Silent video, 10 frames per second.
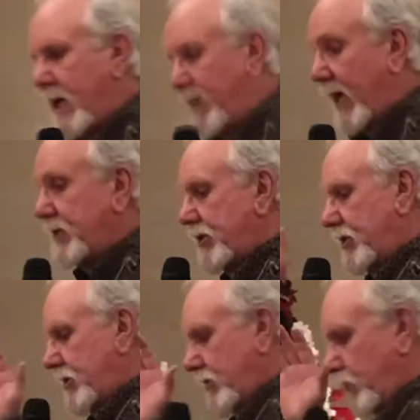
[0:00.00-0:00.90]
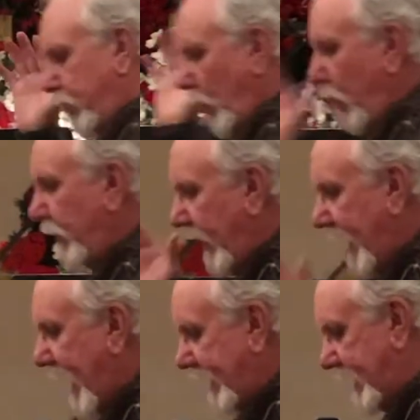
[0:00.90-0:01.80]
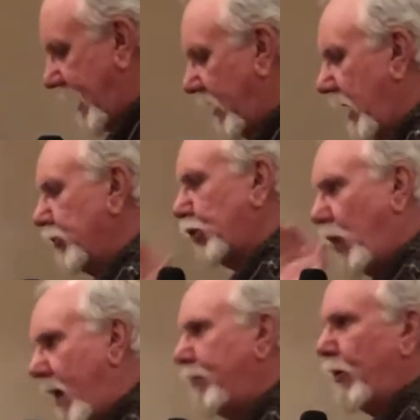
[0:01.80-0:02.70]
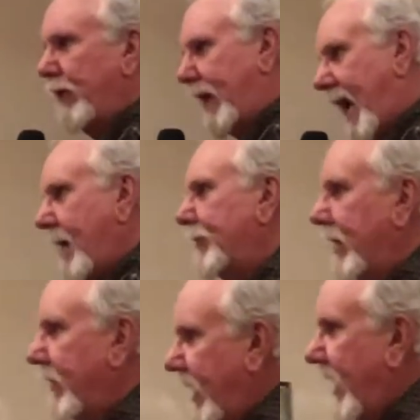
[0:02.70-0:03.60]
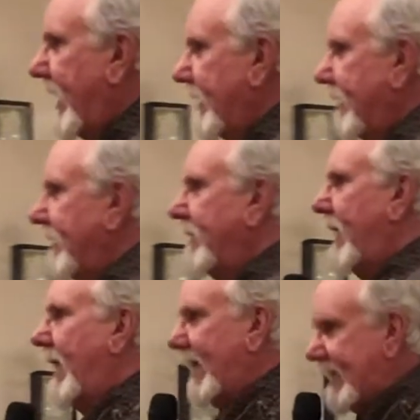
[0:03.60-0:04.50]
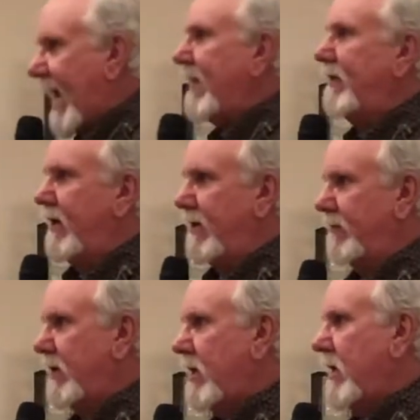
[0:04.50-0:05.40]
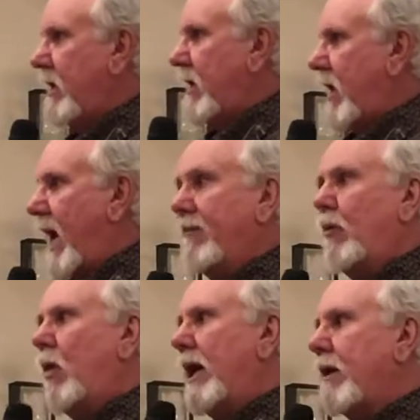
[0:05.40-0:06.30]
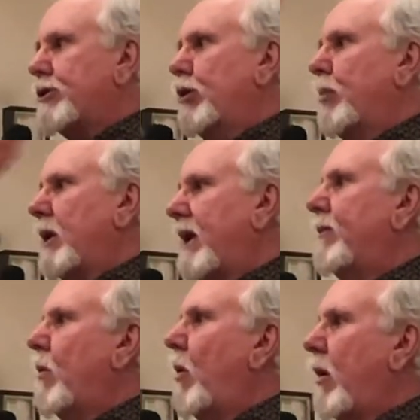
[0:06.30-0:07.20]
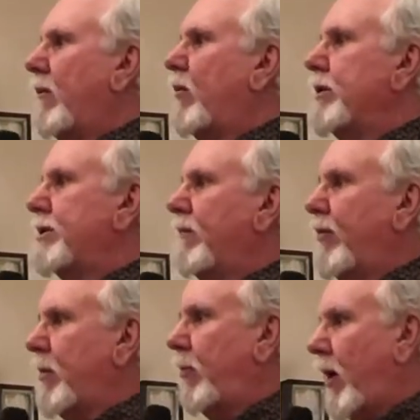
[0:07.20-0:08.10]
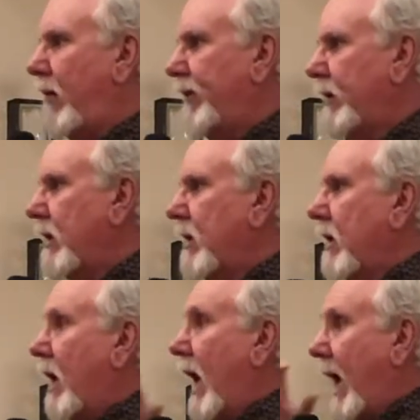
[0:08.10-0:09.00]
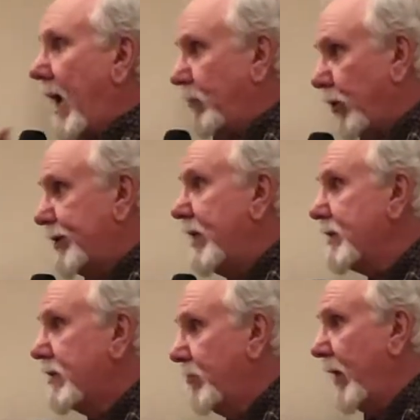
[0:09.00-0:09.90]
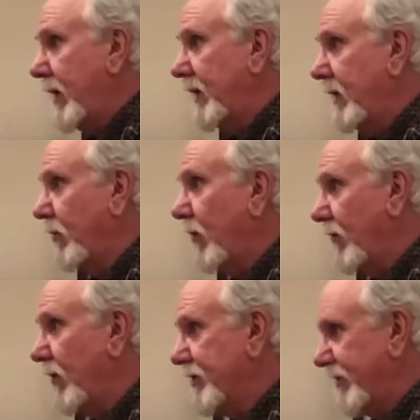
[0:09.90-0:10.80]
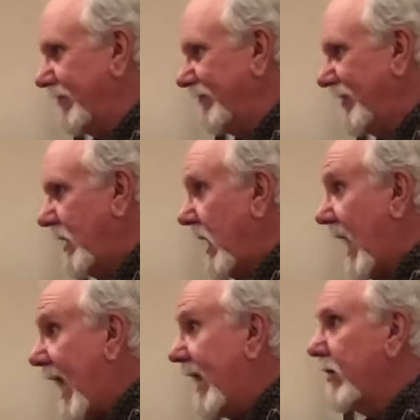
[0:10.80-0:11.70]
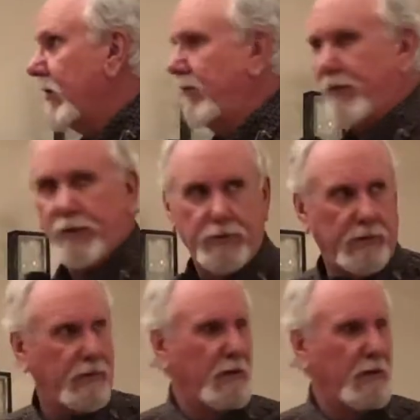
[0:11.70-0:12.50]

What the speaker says: They broke the gate down and trampled the captain of the gate, and he died there. Everyone else who believed the word of wisdom from the prophet participated in the word of wisdom, ate of the food,